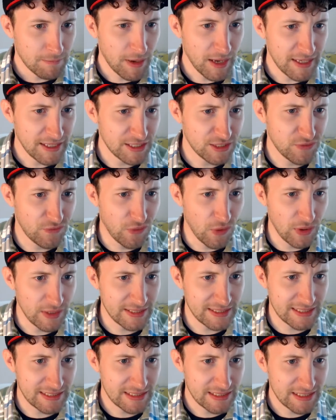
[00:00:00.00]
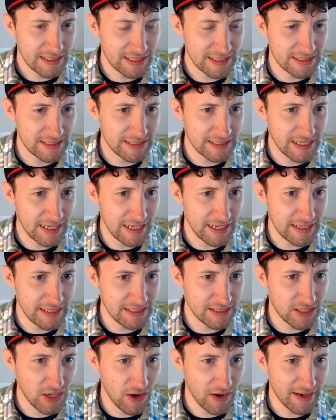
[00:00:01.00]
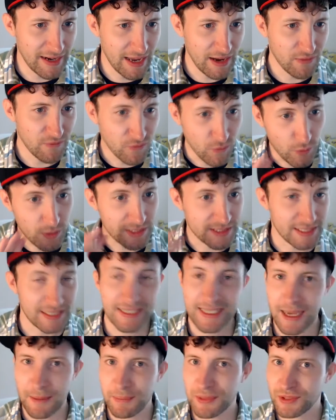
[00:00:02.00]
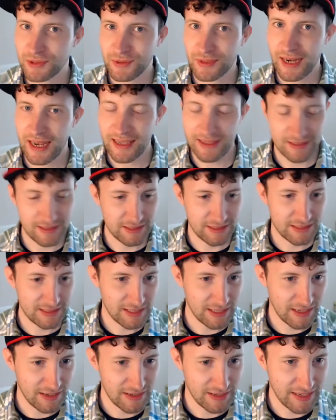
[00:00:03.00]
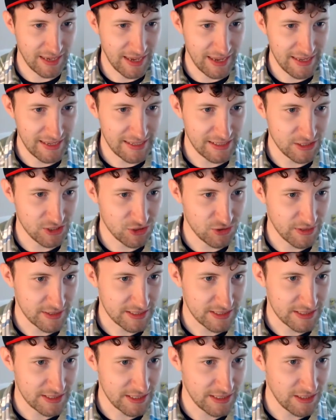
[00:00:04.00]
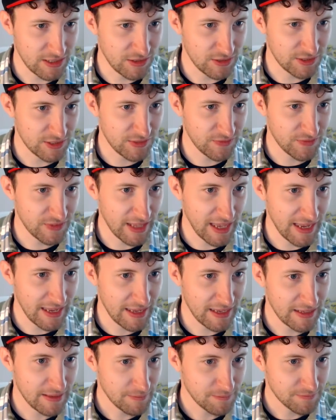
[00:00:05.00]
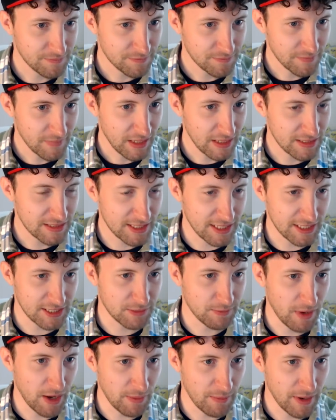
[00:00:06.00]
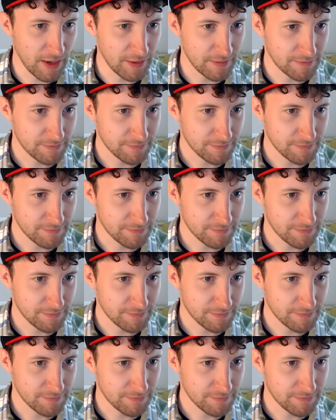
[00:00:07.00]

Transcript: his voice is nearly dying out. Voice in capital letters. Okay, interesting use of that, says Momo.